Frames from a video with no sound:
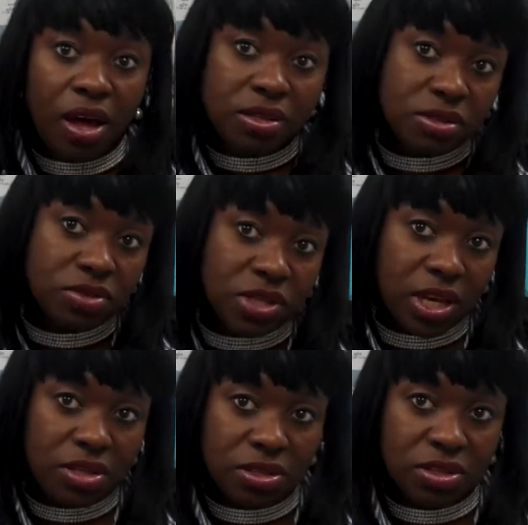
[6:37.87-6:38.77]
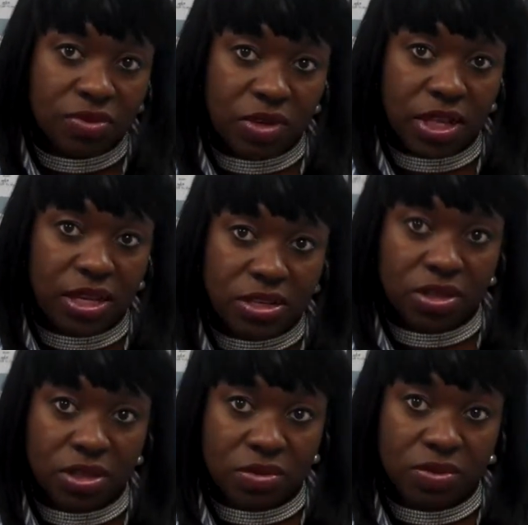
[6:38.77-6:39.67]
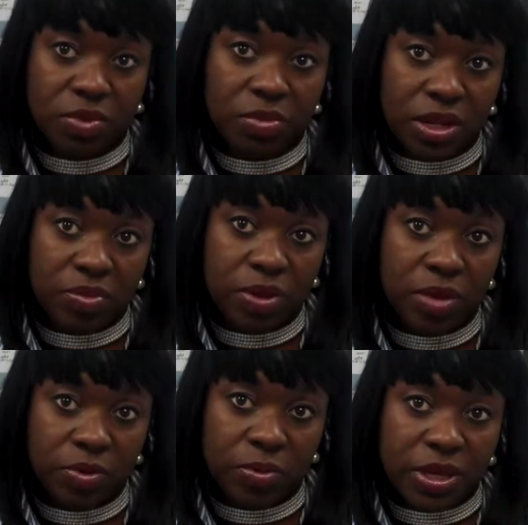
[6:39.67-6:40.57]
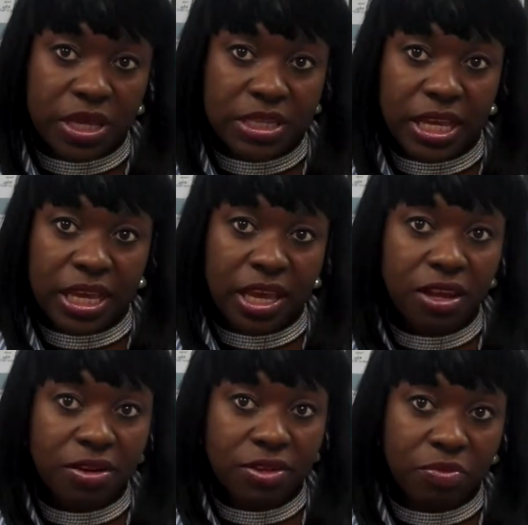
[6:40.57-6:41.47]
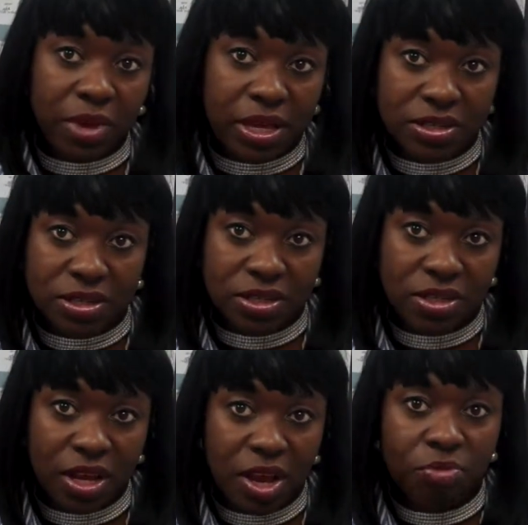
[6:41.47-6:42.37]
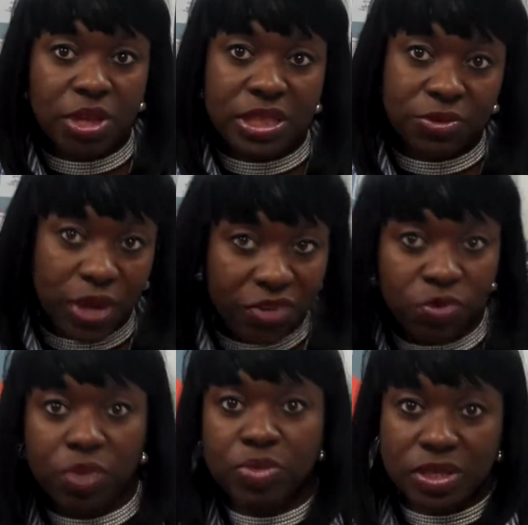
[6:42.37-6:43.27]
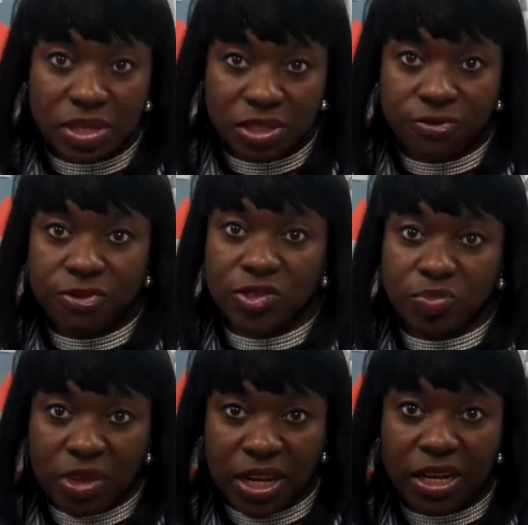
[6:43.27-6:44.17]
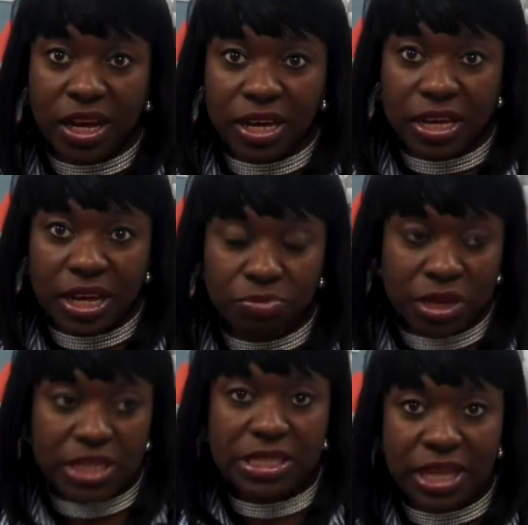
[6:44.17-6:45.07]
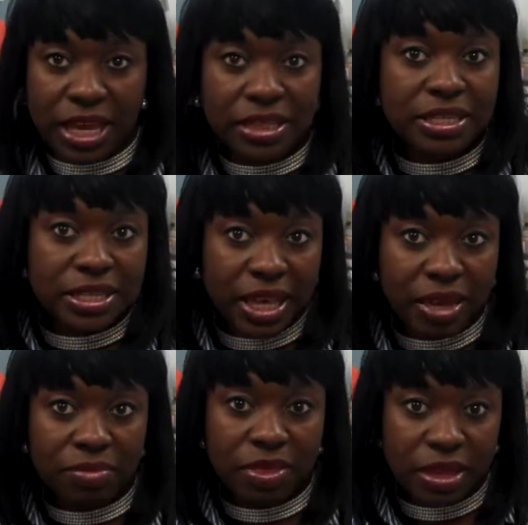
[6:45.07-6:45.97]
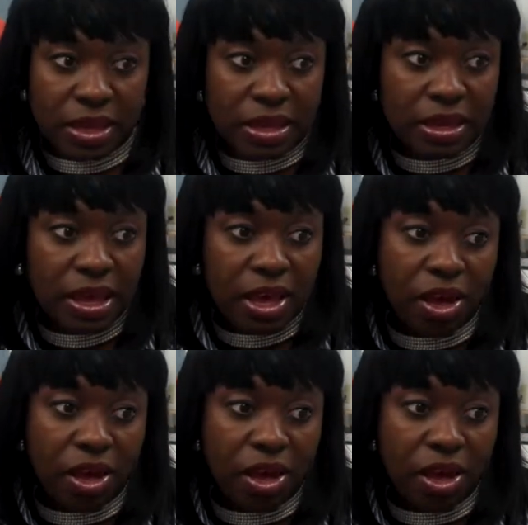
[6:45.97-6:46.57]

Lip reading: also changes the relationships with many people, because they hear the message, but everyone puts a different spin on it, but it's saying the same thing.